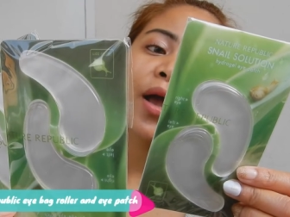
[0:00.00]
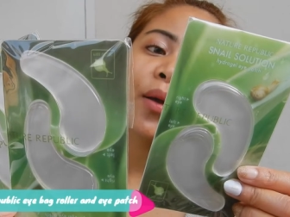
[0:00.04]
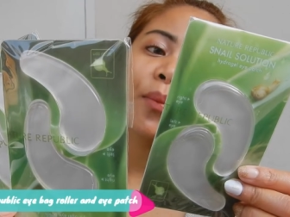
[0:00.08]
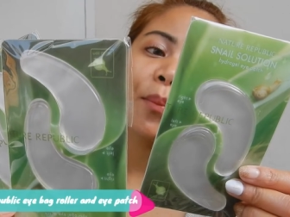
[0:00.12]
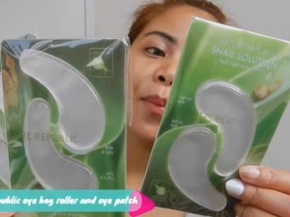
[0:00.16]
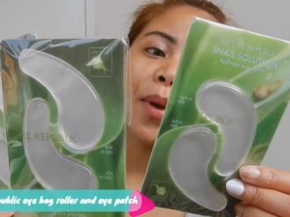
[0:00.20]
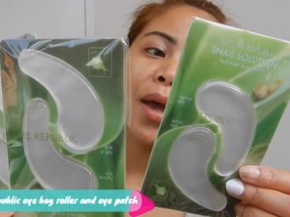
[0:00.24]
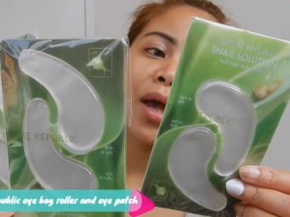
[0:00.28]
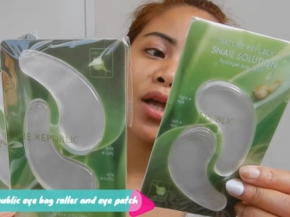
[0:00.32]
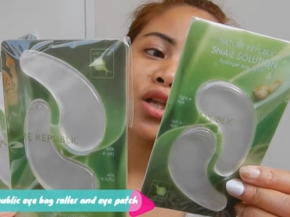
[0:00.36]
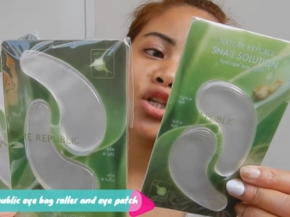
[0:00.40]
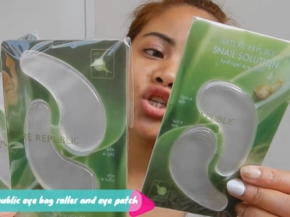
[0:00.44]
eye
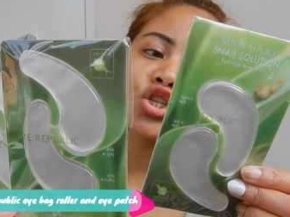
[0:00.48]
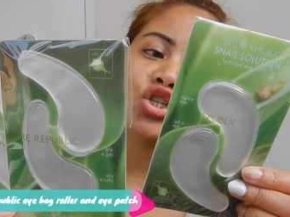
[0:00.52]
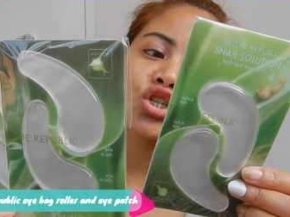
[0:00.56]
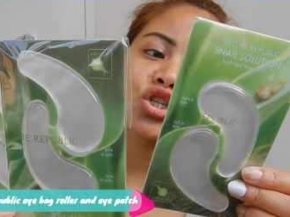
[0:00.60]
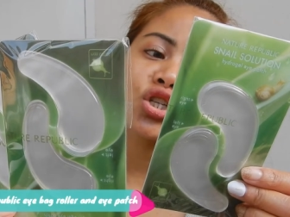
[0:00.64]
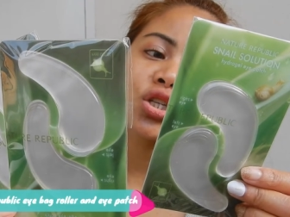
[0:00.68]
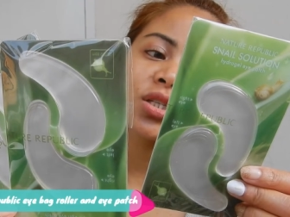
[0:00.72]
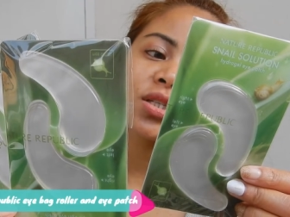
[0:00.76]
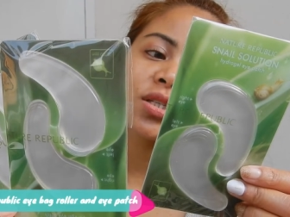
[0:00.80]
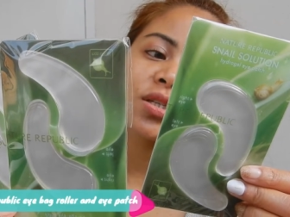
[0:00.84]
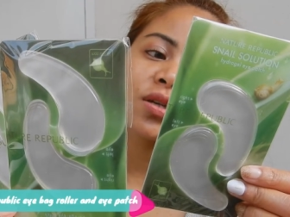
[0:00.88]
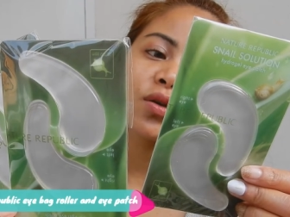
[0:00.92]

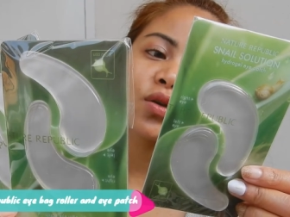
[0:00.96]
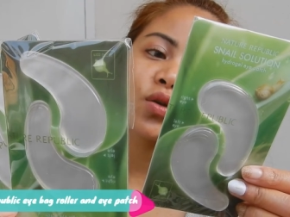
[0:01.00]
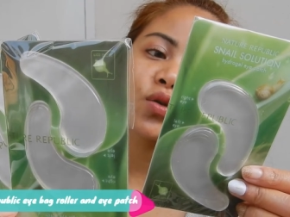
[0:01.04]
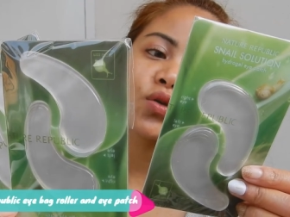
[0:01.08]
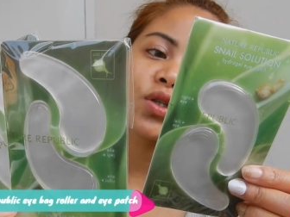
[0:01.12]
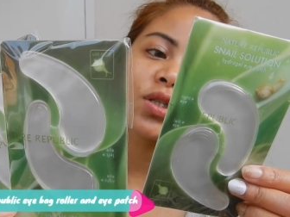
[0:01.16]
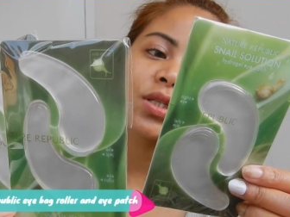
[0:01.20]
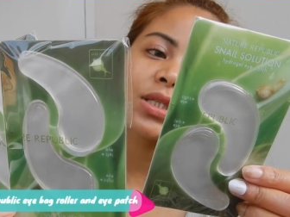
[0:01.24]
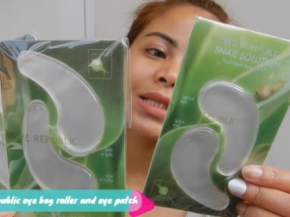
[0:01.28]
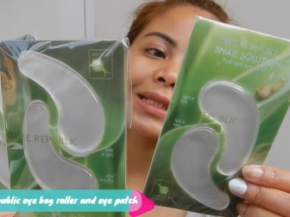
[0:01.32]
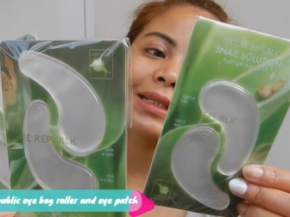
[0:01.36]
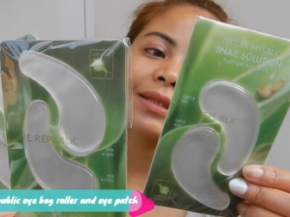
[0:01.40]
patch. So you
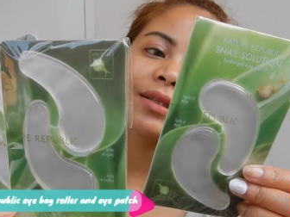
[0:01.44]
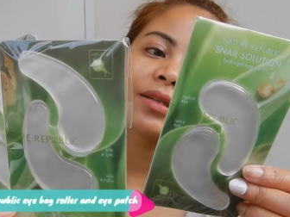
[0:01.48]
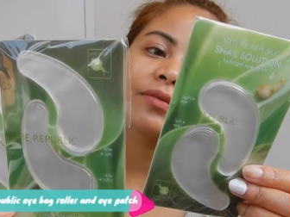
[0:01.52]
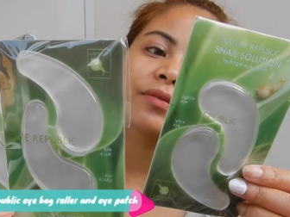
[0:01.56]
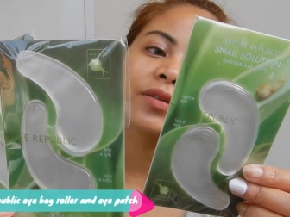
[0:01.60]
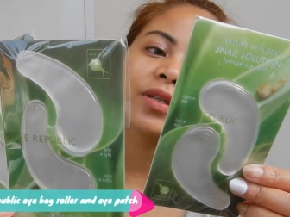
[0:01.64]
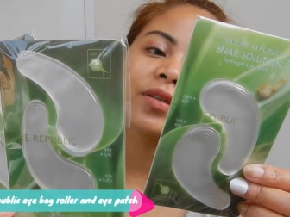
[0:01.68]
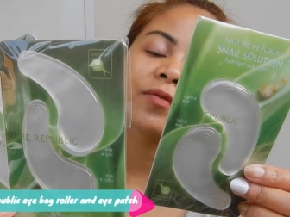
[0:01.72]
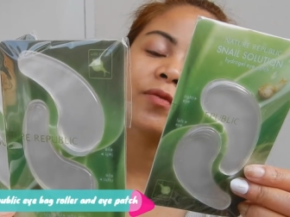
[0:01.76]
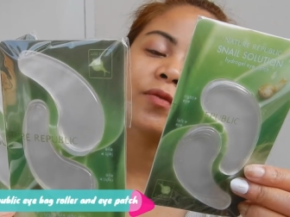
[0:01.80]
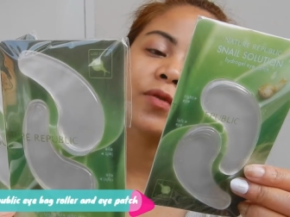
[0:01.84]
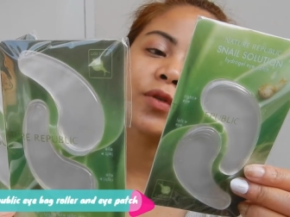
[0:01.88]
just
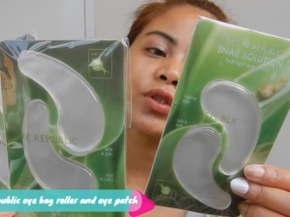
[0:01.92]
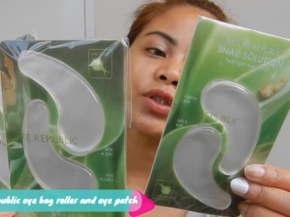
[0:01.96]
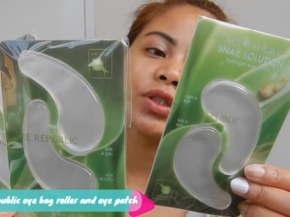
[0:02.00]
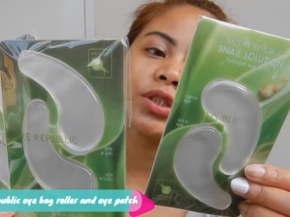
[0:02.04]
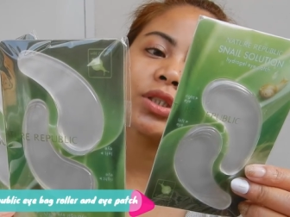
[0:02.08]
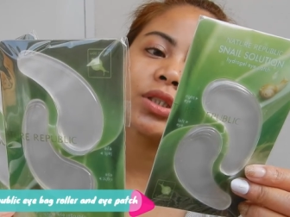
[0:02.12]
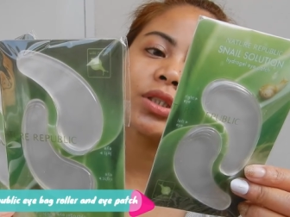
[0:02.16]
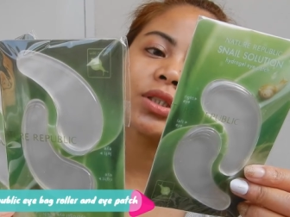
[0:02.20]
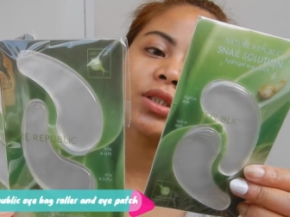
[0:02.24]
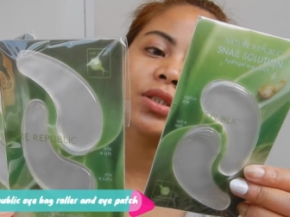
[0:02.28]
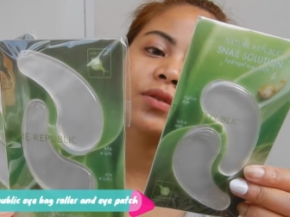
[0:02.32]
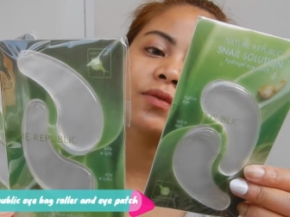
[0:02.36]
leave it for
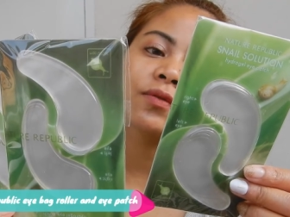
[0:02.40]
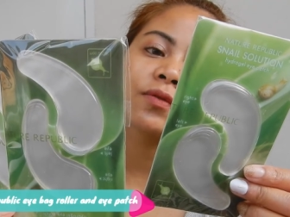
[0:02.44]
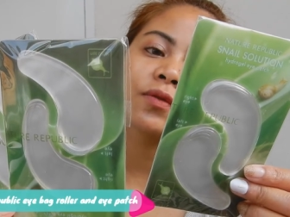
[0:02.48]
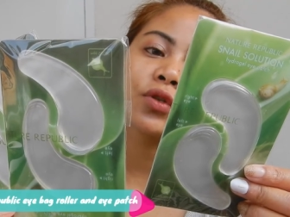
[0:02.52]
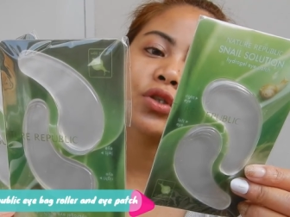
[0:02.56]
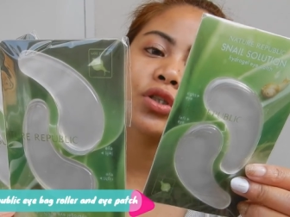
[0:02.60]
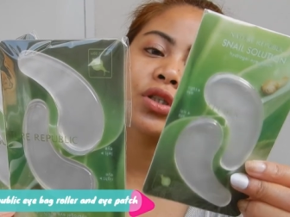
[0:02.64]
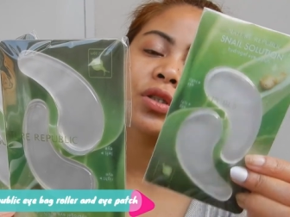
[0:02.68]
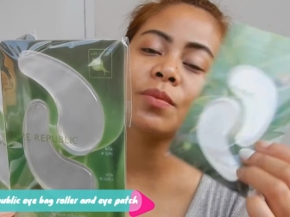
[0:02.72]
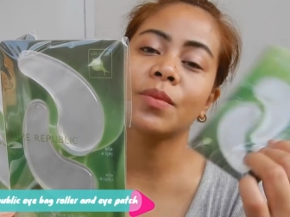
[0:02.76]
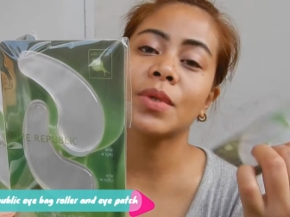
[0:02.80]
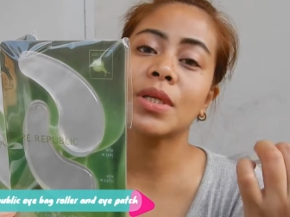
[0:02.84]
30 to
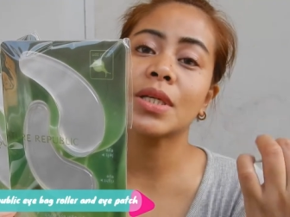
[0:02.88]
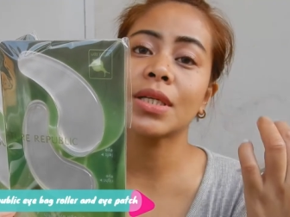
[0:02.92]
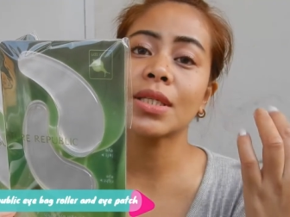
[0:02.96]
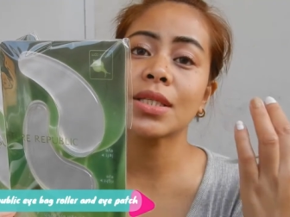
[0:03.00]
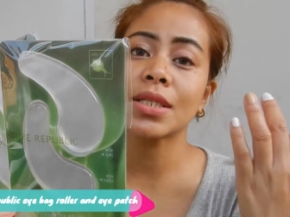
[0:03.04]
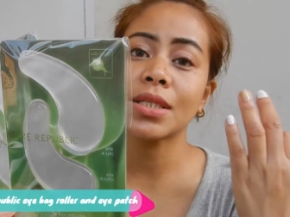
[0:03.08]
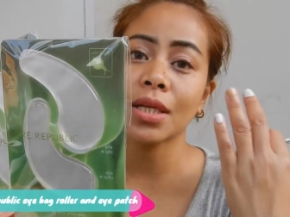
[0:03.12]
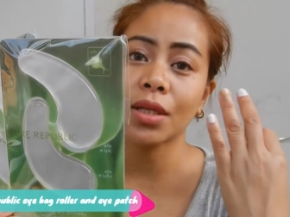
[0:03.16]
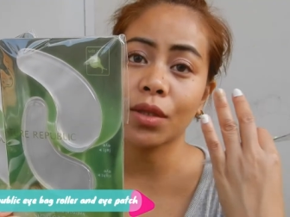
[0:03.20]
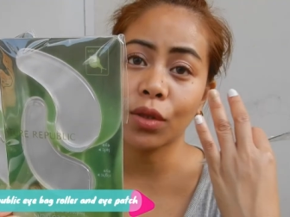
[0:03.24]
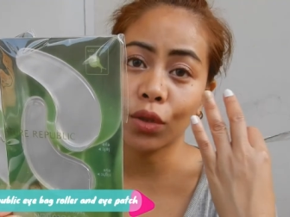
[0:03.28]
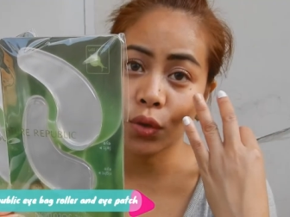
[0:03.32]
40
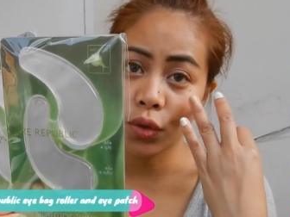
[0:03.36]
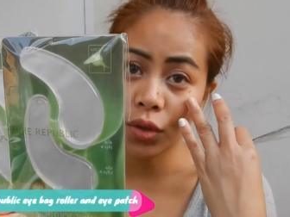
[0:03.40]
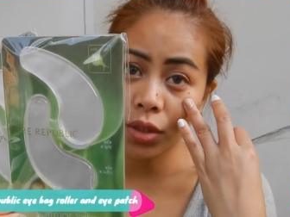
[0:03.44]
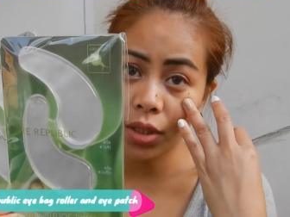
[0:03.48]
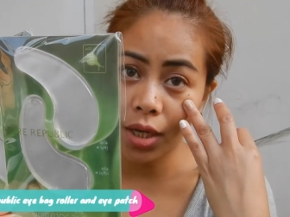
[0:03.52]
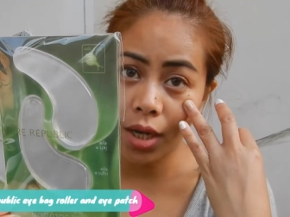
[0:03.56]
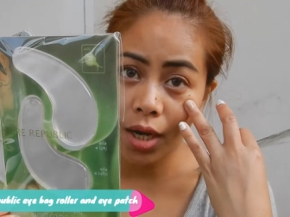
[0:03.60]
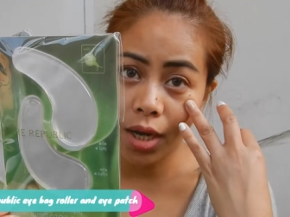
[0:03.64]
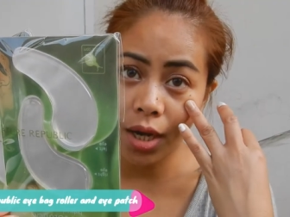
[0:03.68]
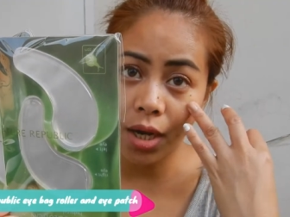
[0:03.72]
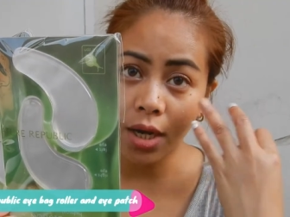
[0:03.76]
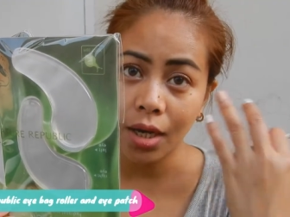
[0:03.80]
minutes under
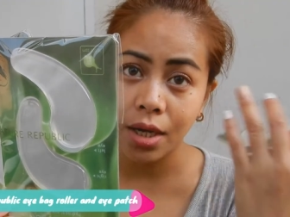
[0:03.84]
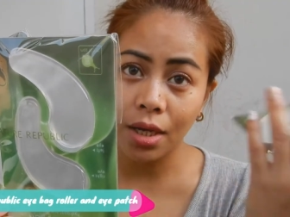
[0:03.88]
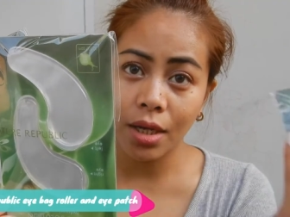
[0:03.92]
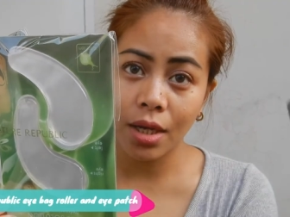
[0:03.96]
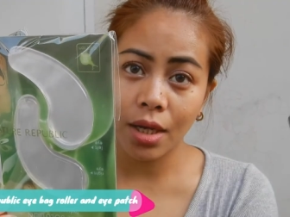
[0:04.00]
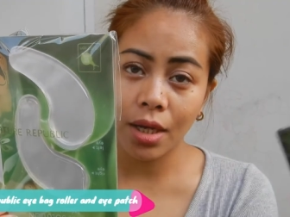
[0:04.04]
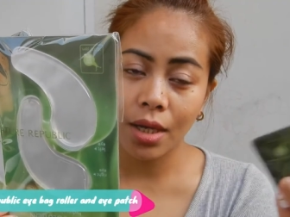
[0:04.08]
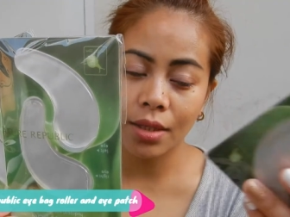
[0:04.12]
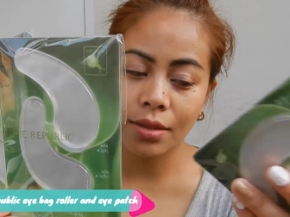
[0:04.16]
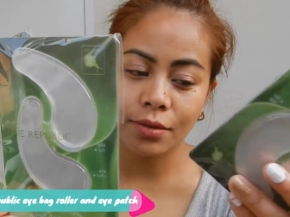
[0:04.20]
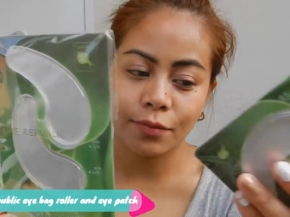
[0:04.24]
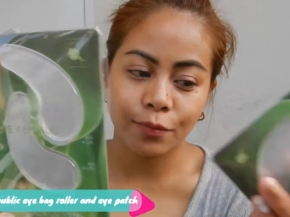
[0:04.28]
the eye
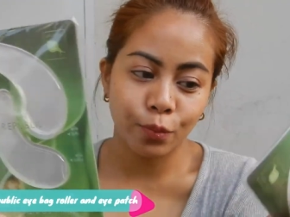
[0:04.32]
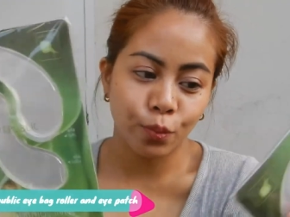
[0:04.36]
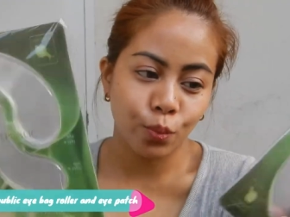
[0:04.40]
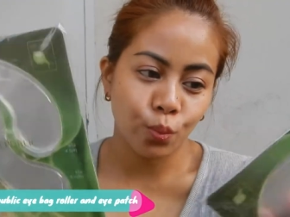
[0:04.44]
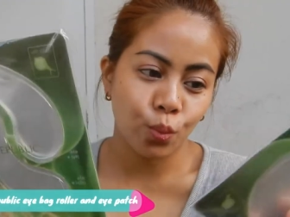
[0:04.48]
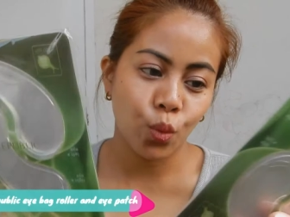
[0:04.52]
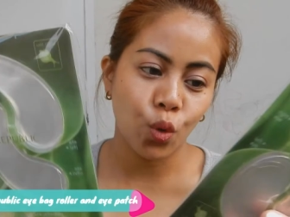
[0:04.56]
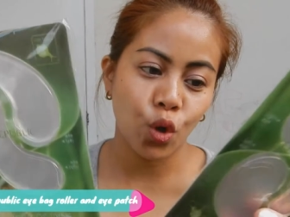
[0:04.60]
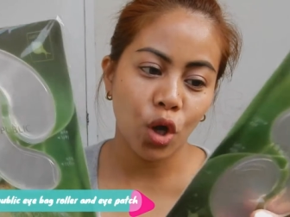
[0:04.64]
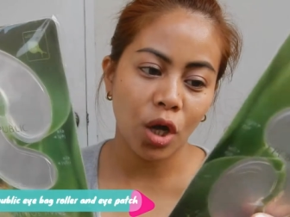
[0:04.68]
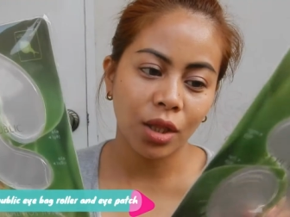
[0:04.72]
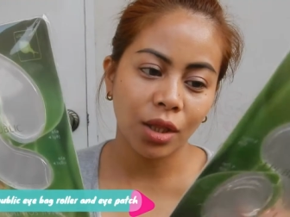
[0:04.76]
and
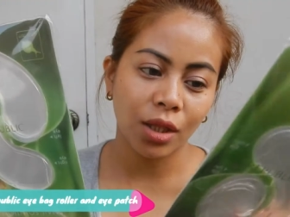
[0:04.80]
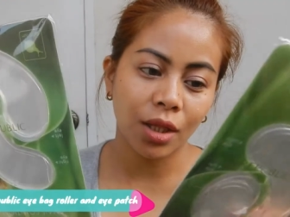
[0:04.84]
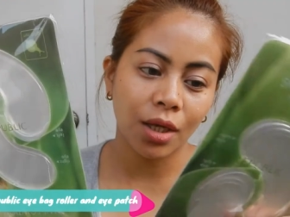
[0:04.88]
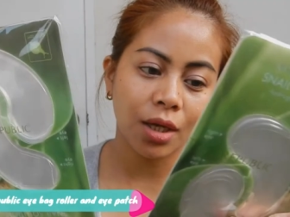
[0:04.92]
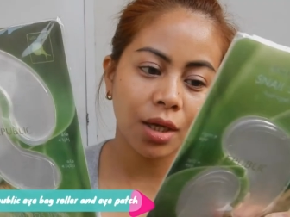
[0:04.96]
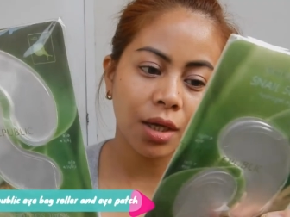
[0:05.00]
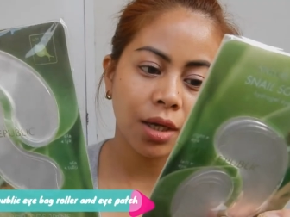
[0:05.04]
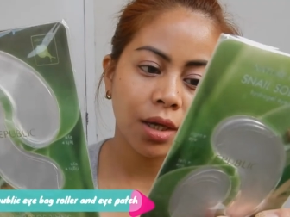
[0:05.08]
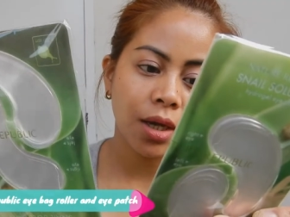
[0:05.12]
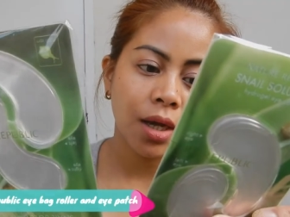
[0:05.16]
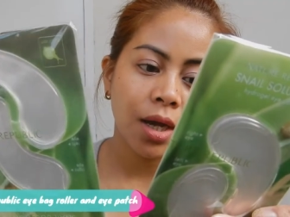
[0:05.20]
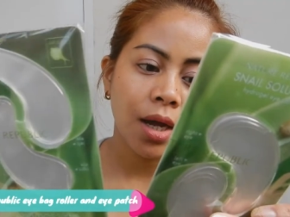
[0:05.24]

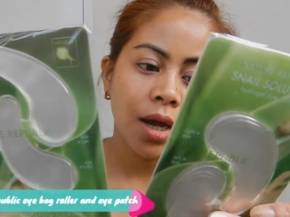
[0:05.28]
voila.